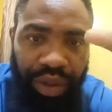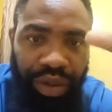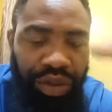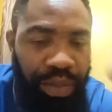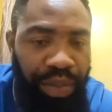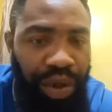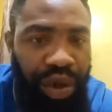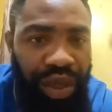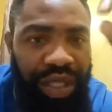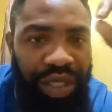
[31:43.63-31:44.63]
Some
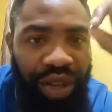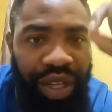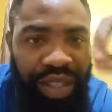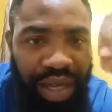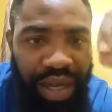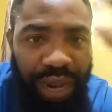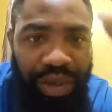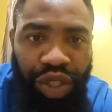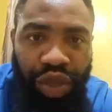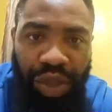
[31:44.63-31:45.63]
product is not Instagram,
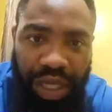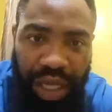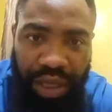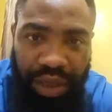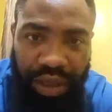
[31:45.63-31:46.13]
it's Twitter.